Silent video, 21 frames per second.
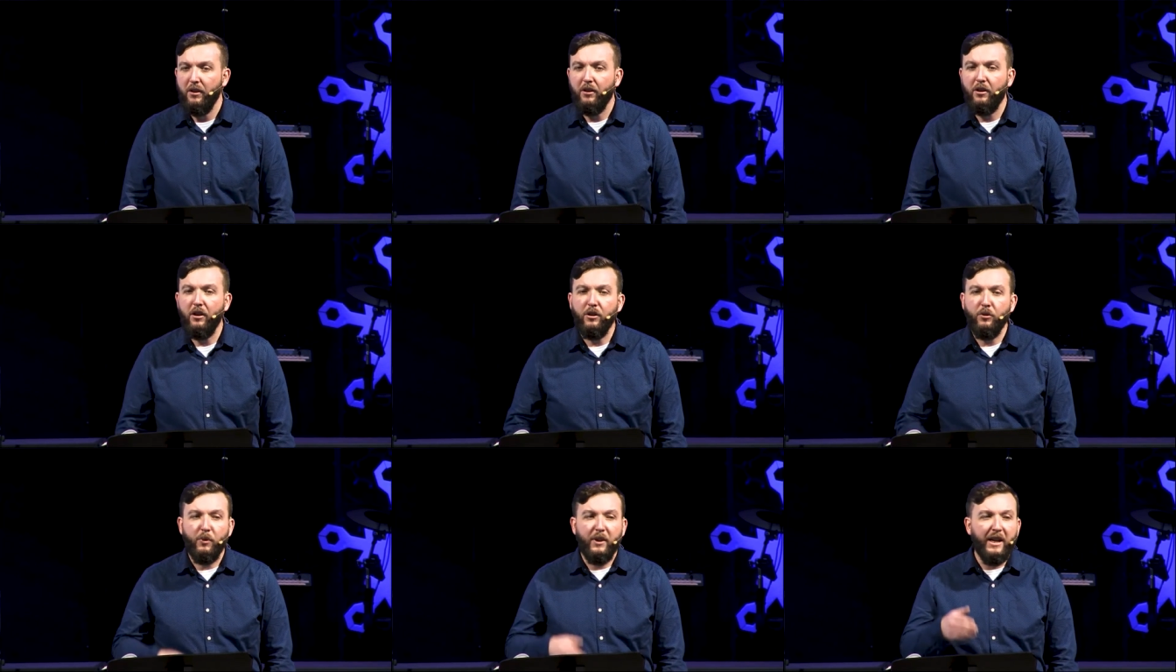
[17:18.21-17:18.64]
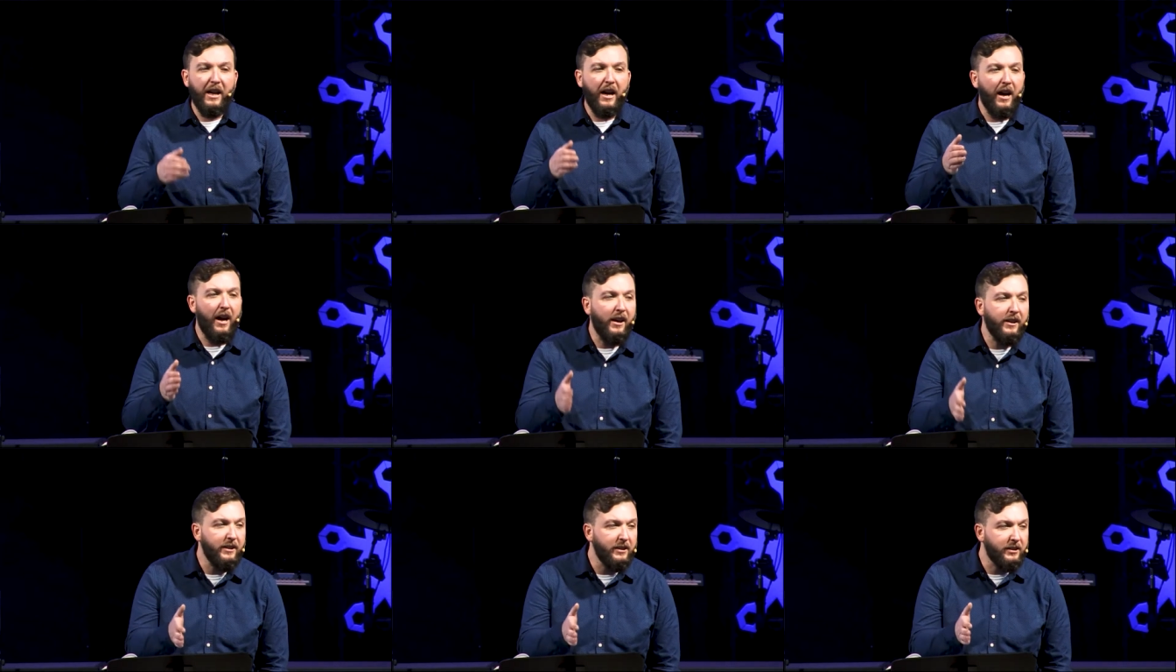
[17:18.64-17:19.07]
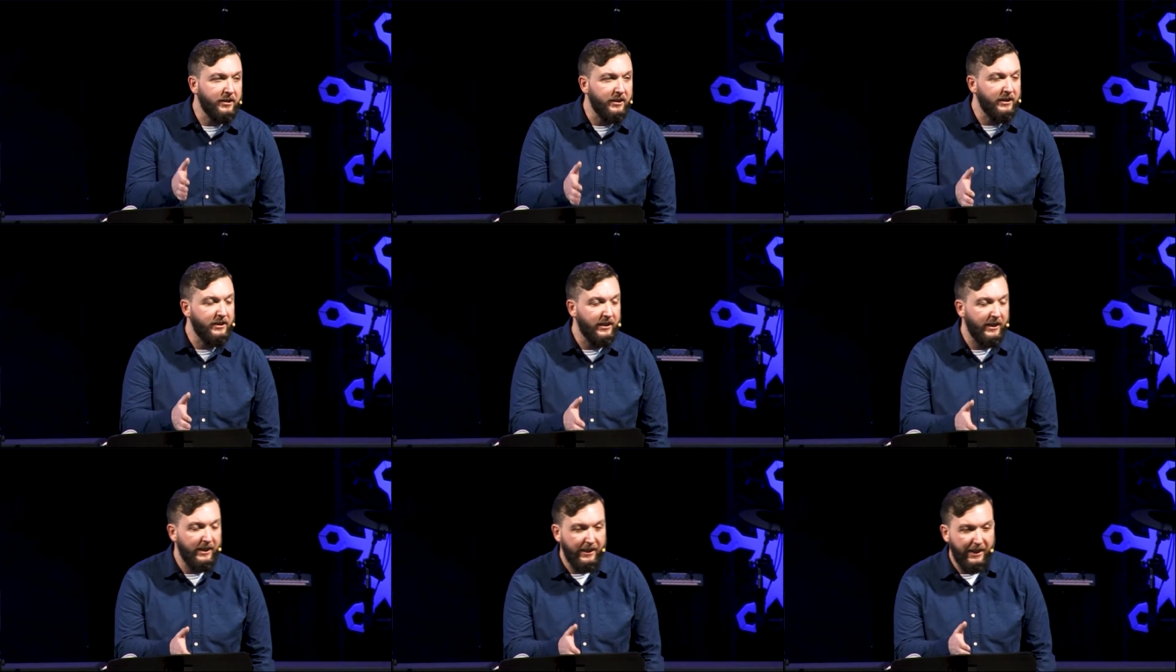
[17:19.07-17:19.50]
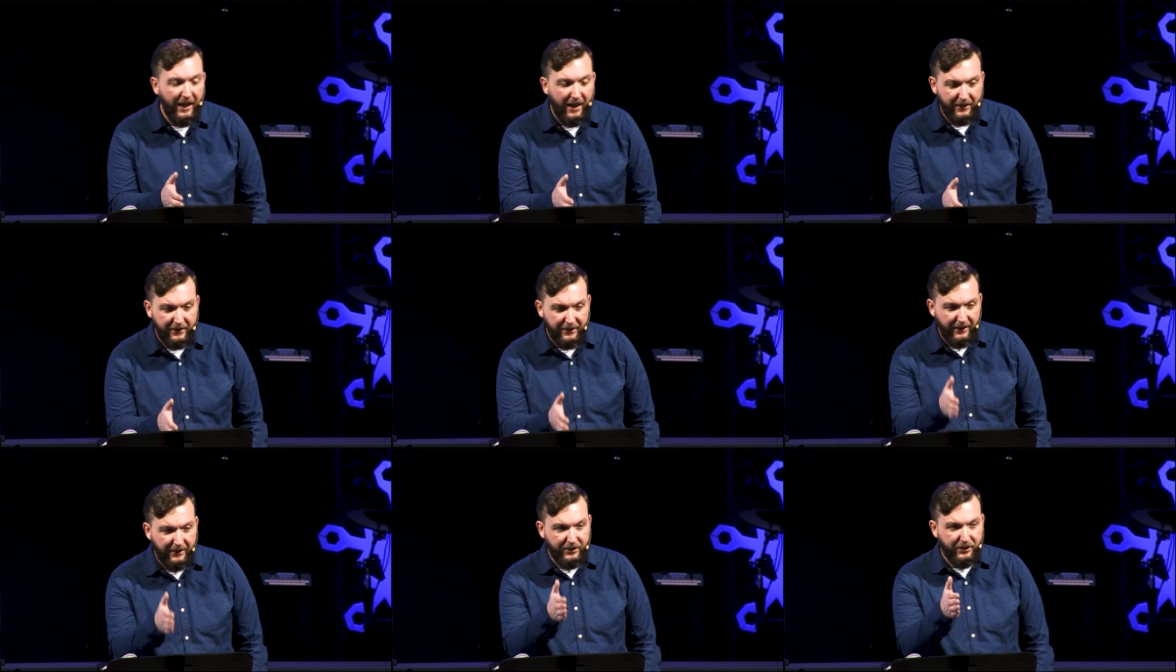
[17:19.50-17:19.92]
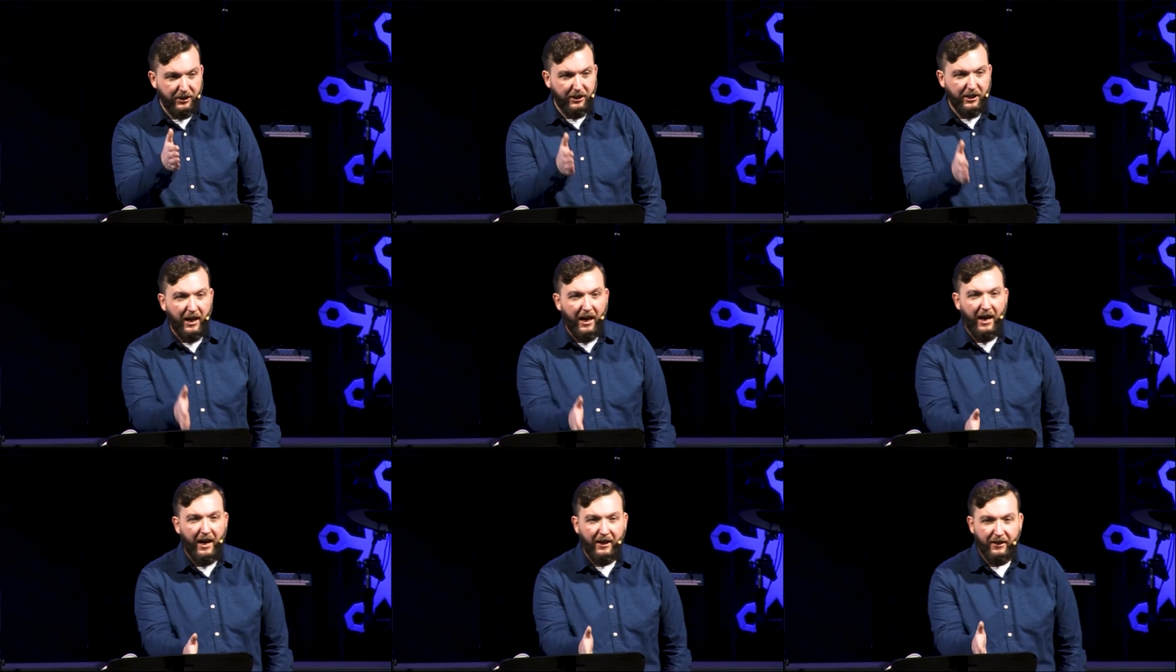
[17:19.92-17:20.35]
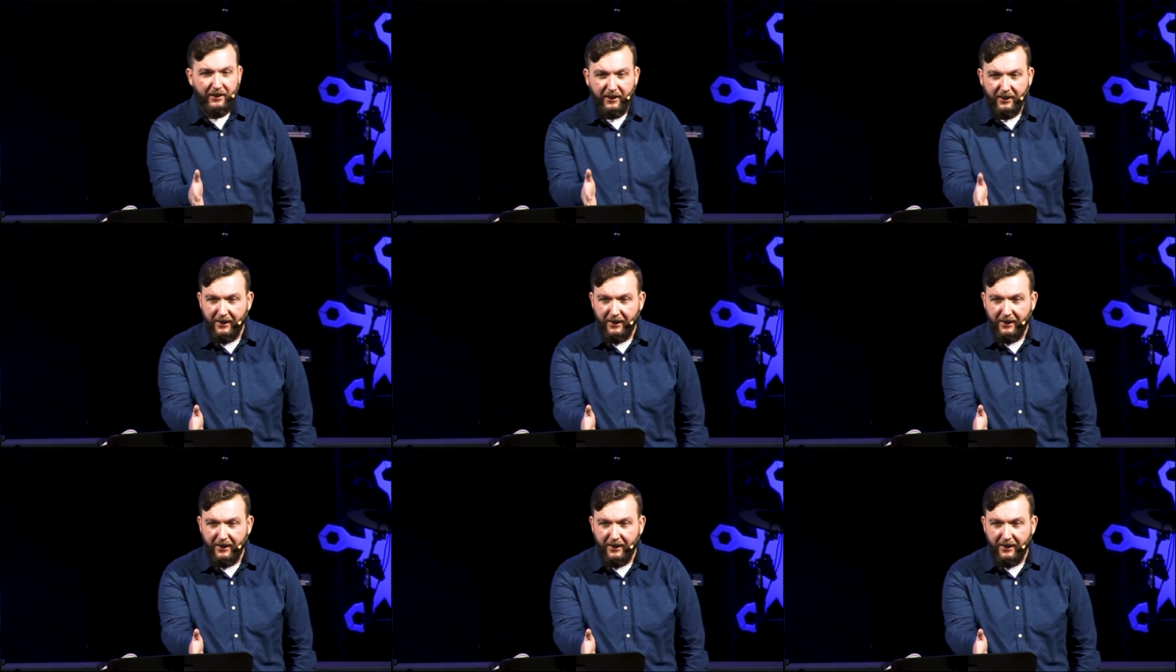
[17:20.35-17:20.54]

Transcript: Could we honestly say, yes, it's God